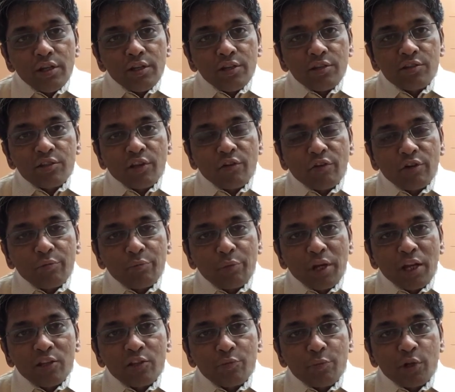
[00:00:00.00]
7+%
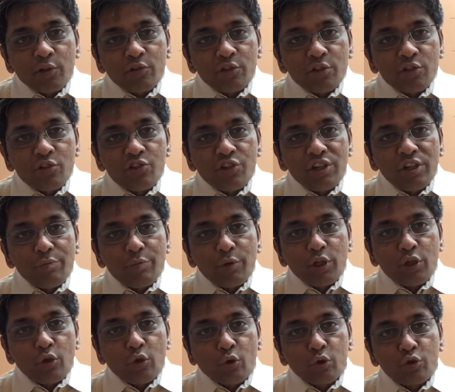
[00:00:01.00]
GDP
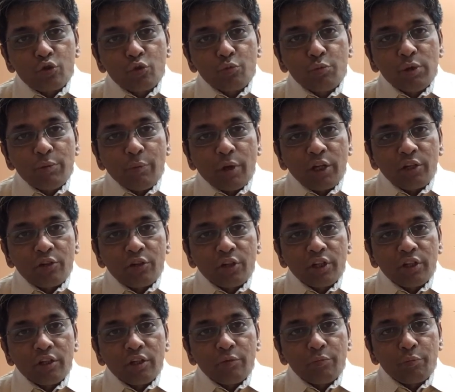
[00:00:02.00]
growth to be
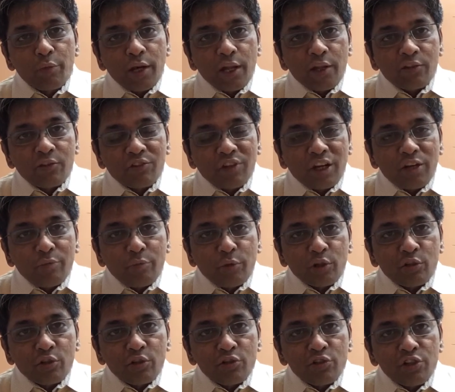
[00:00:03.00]
maintained and plus 10%
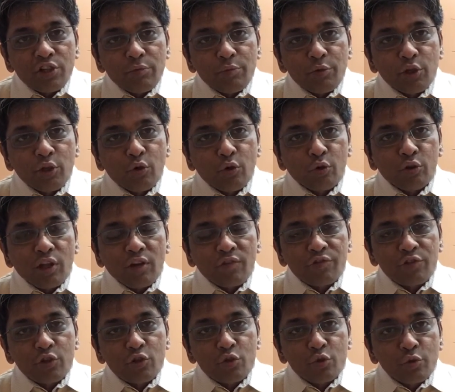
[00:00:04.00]
GDP growth
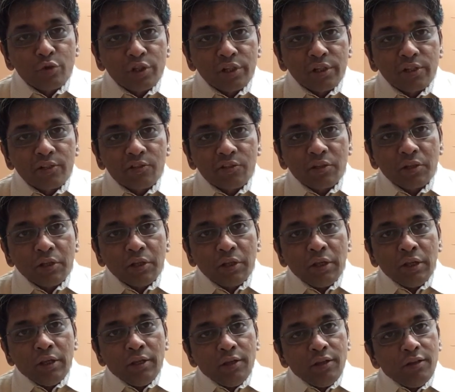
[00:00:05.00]
after 2 years,
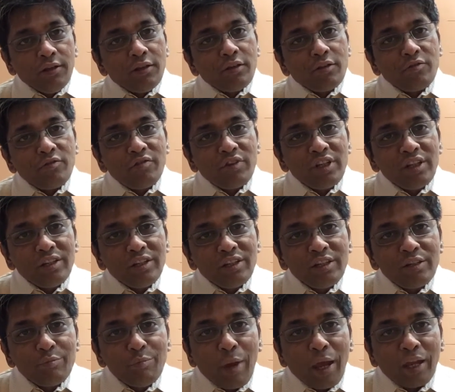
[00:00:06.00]
we
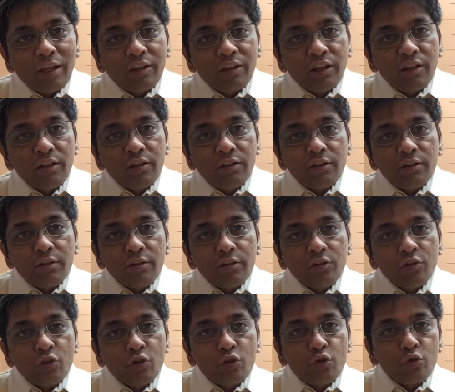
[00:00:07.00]
need banking
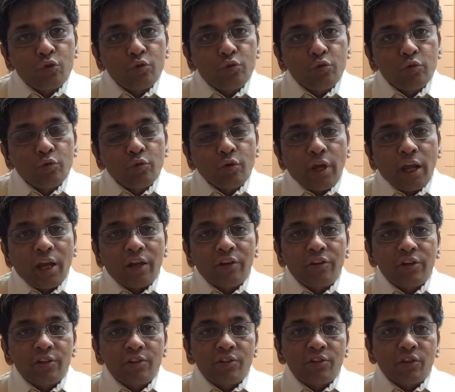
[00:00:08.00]
to
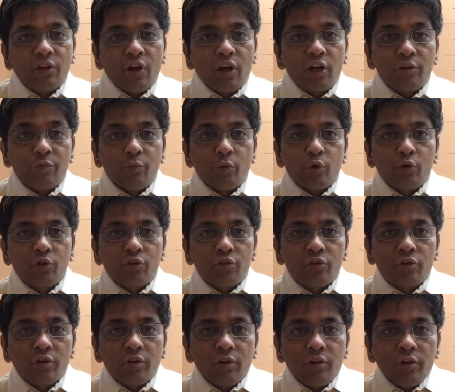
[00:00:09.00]
at its
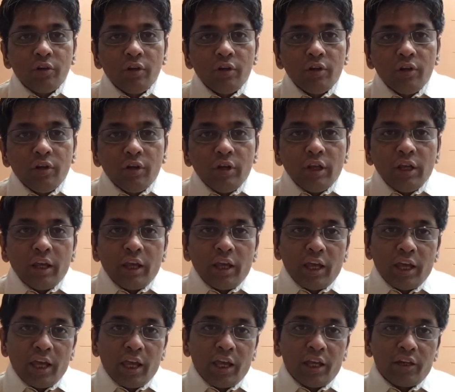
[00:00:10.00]
utmost,
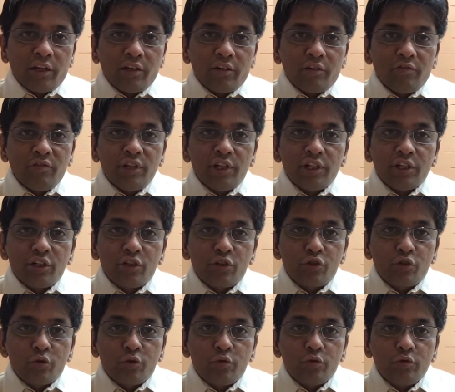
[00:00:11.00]
and we need
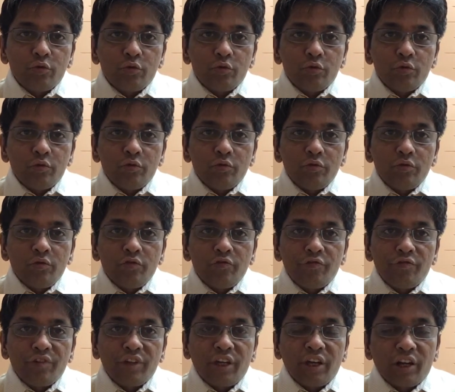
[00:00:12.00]
to
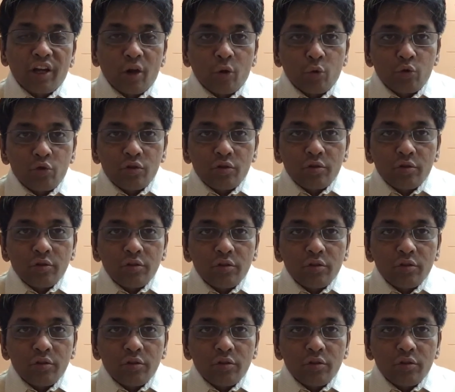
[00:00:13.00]
figure out